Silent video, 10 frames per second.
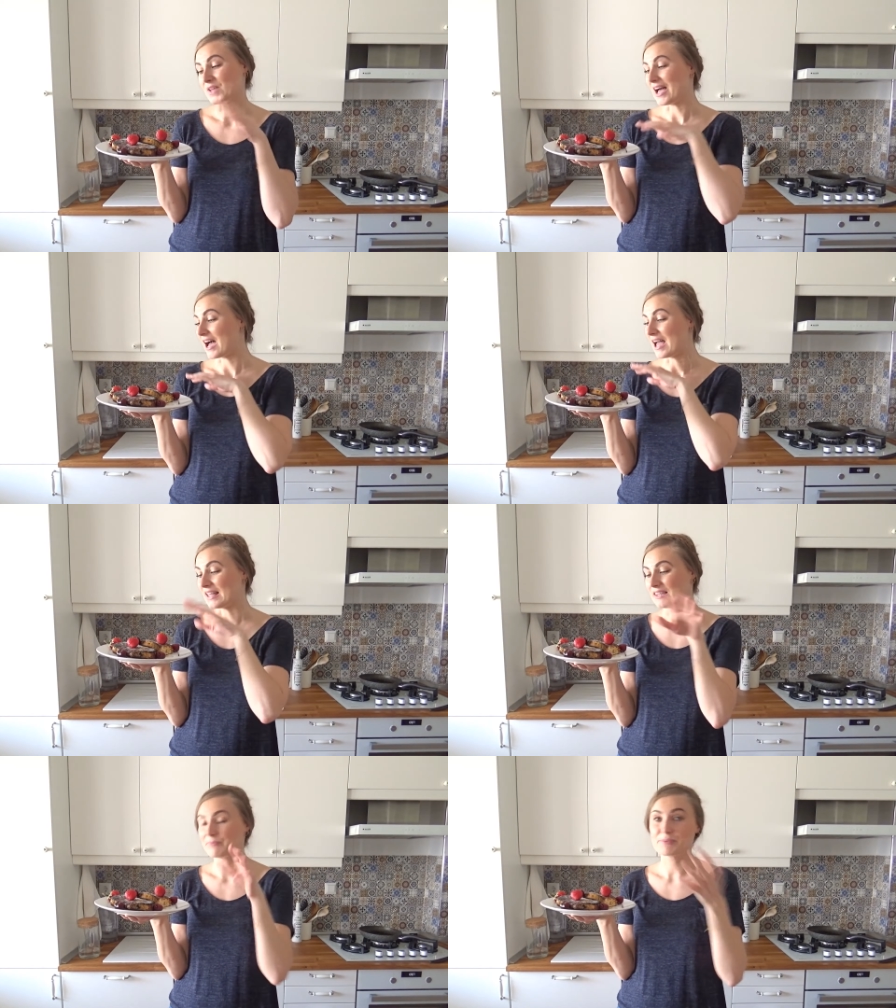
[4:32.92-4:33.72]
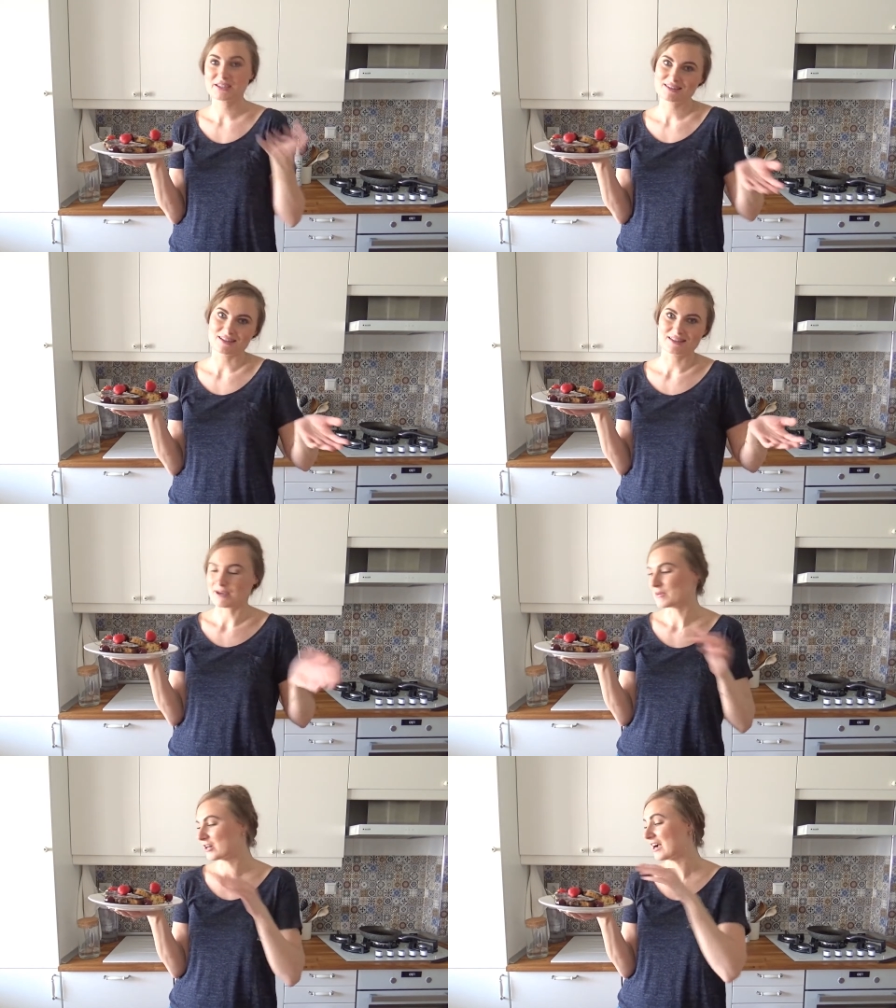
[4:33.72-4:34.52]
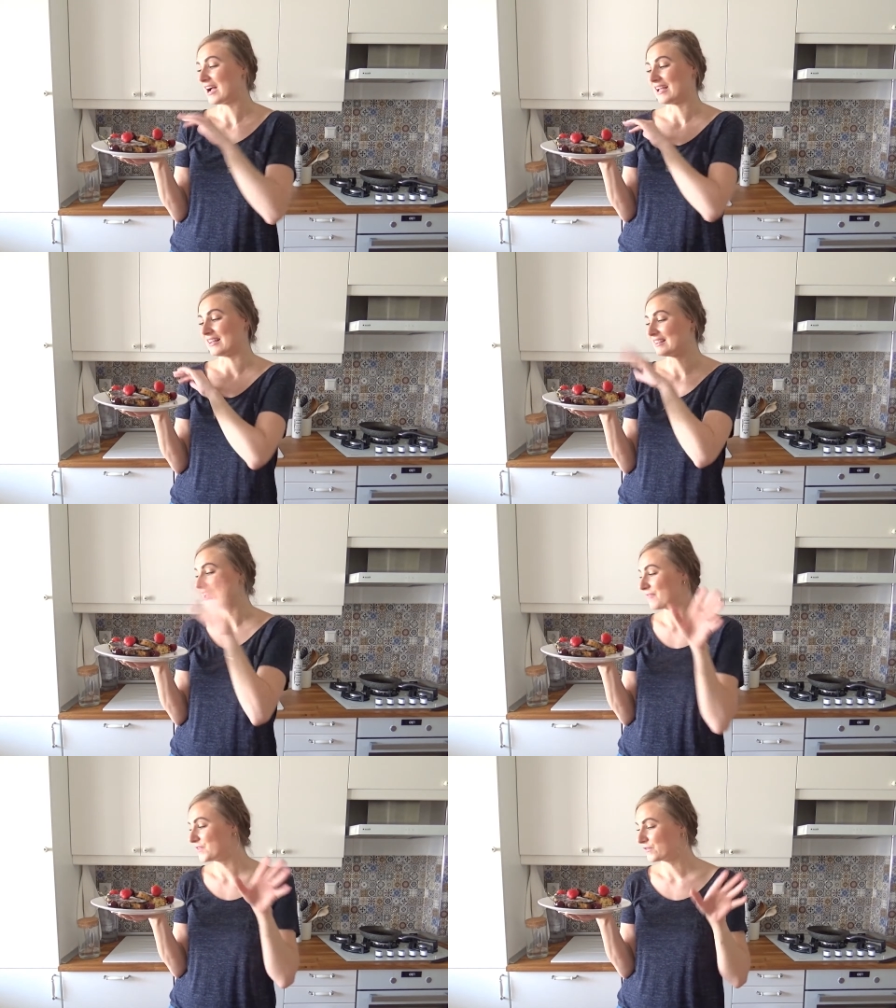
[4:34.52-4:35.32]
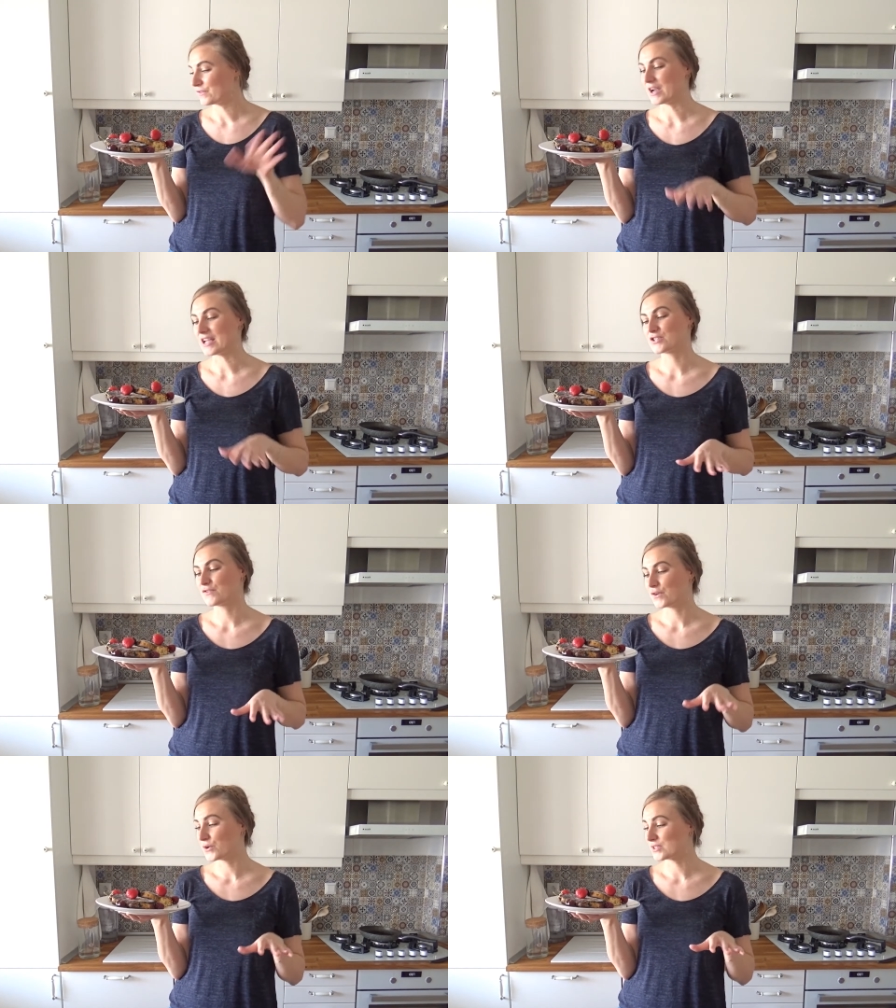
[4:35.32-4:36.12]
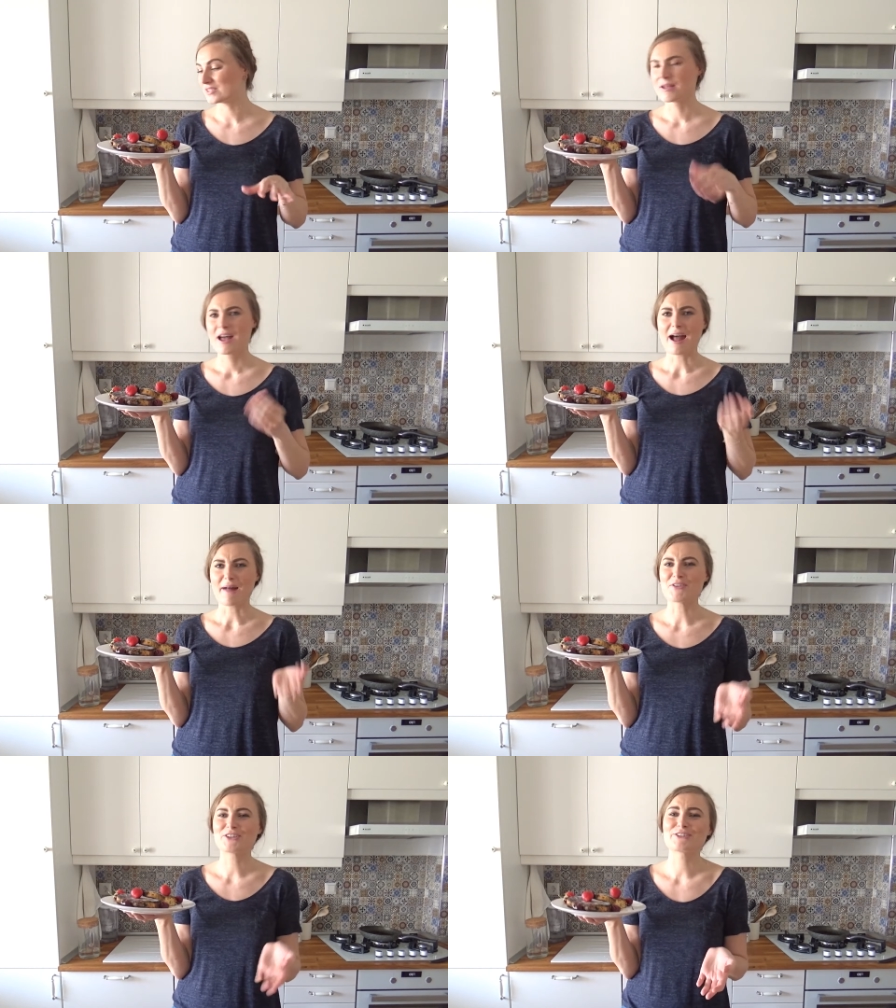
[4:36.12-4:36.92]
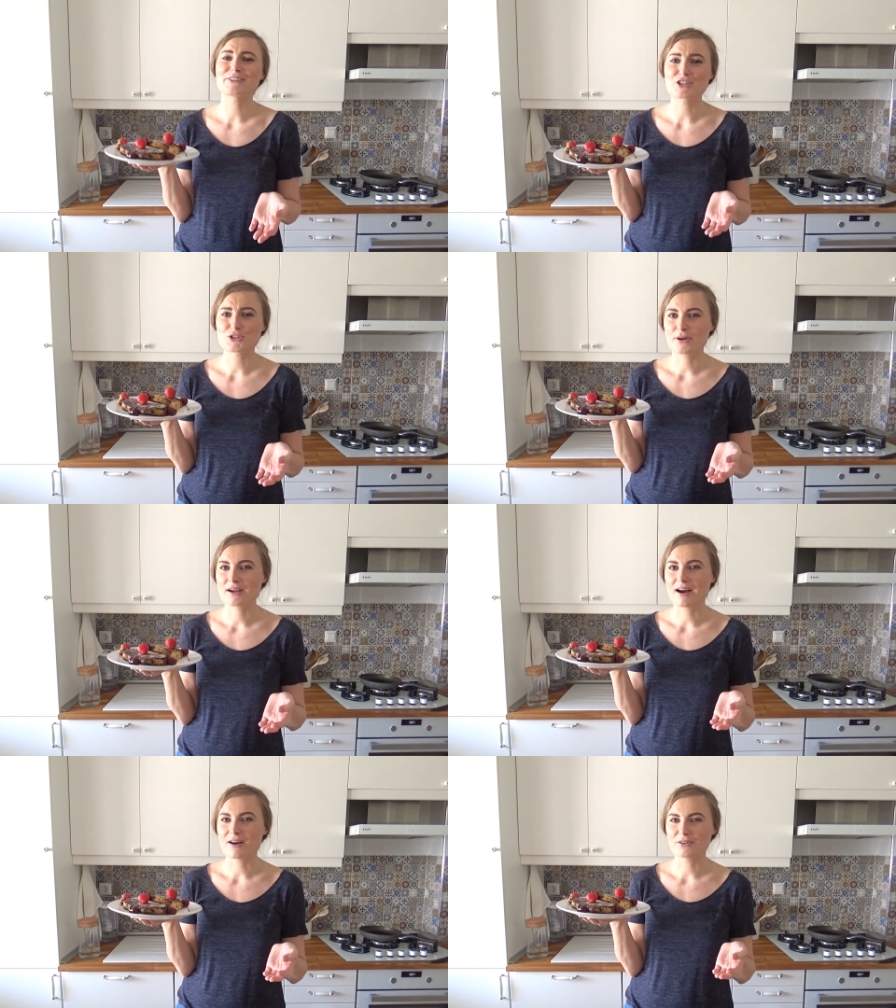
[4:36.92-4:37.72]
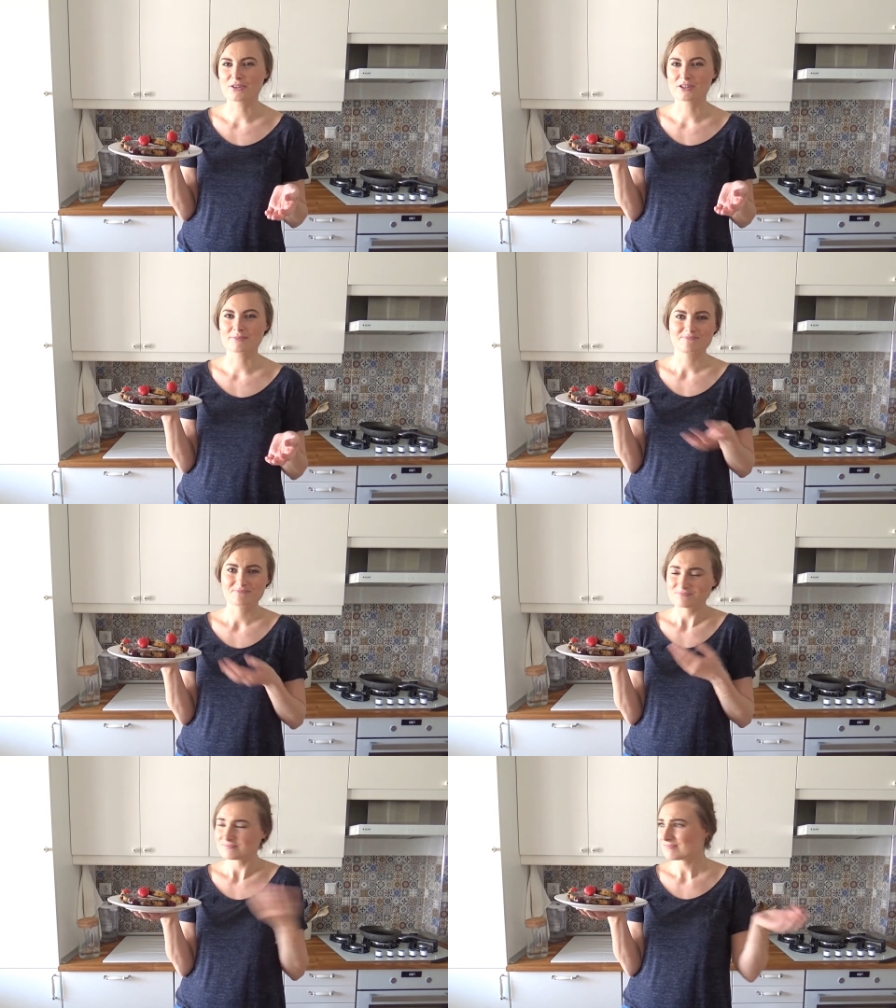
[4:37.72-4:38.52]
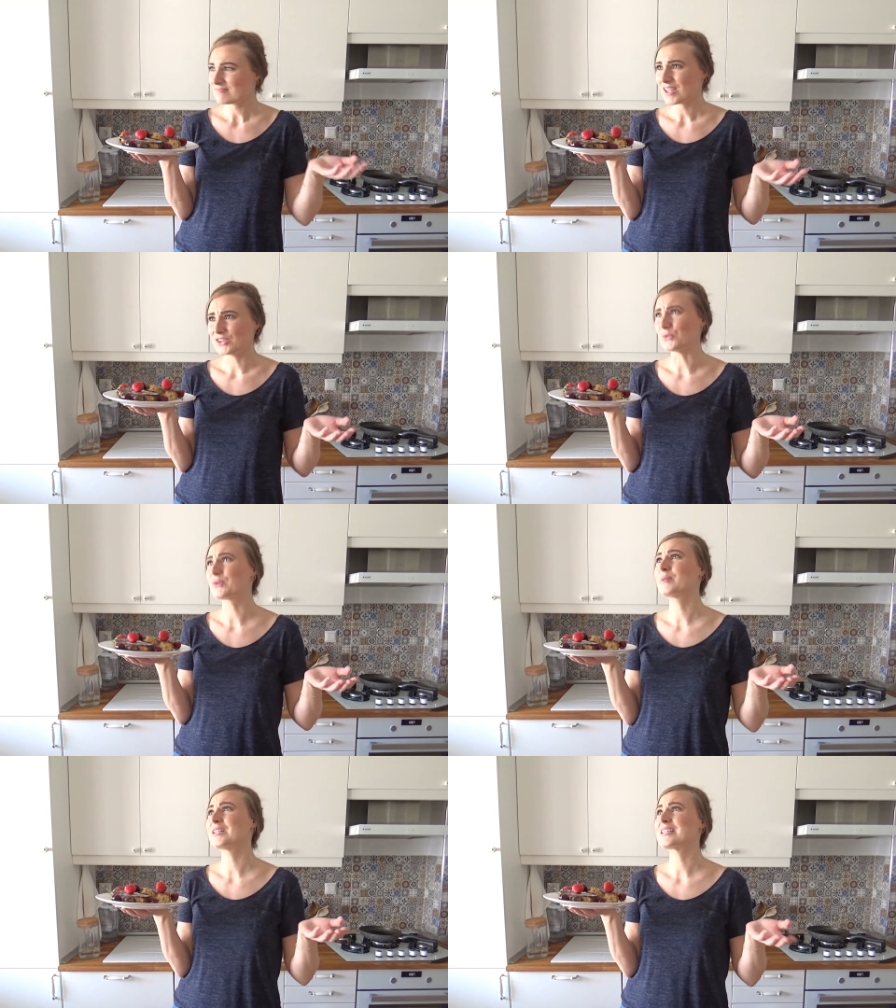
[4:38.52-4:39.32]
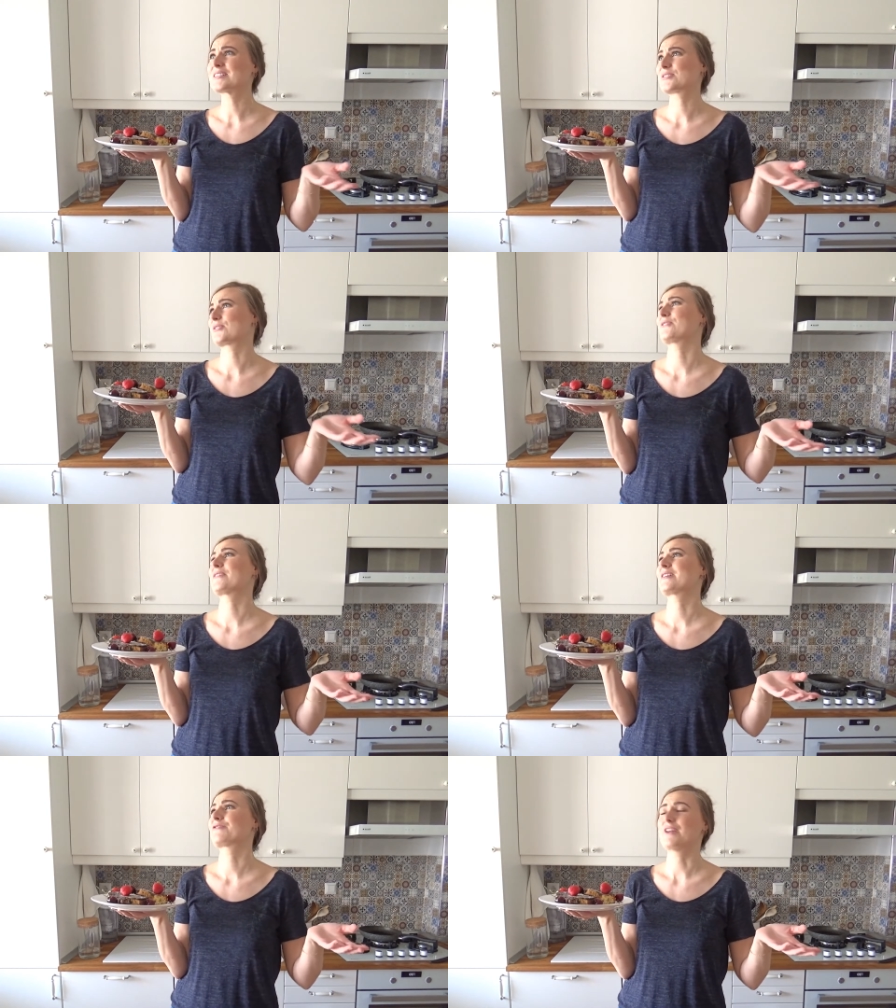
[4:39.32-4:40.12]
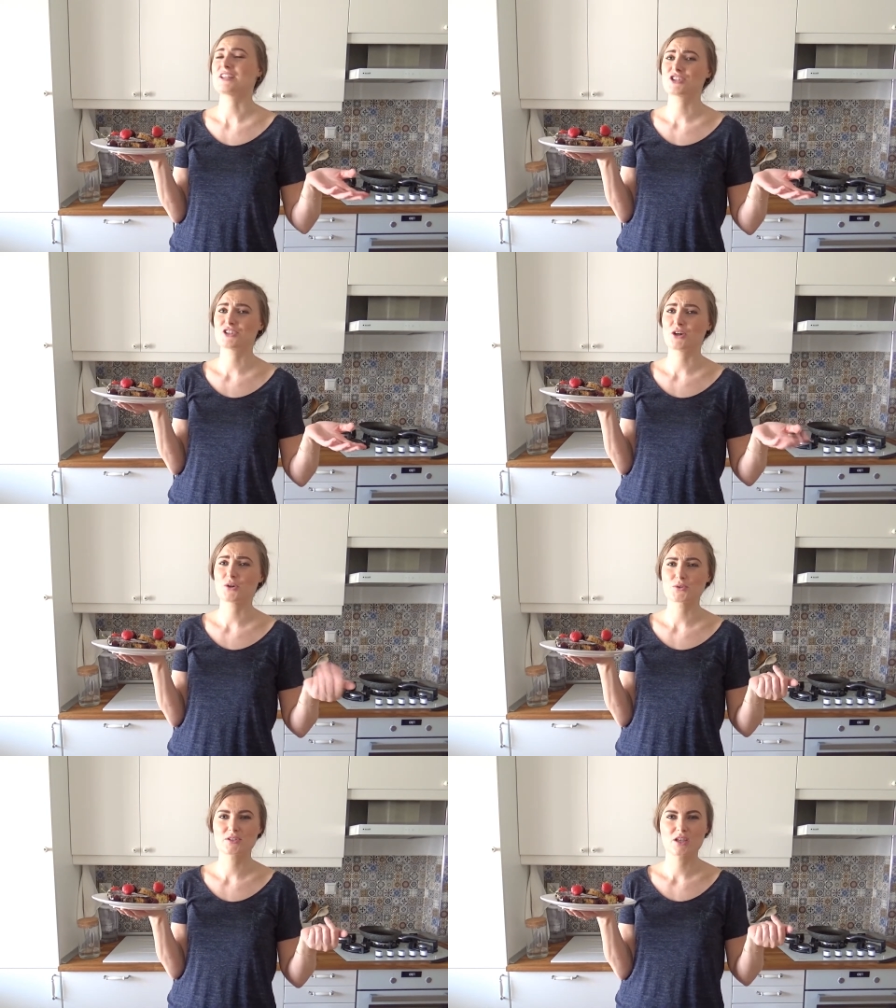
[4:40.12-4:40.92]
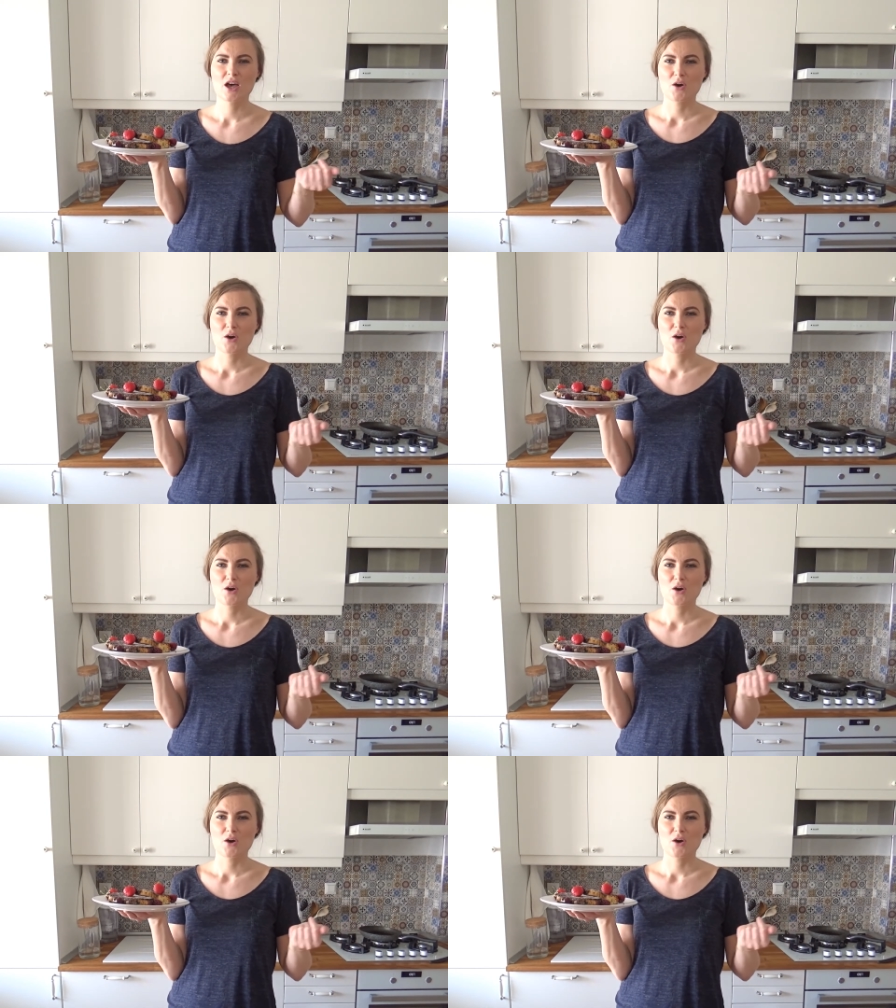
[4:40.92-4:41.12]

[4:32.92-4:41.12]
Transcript: Because it's summer, I love the fresh fruits. I'm not really sure how you're normally serving French toast.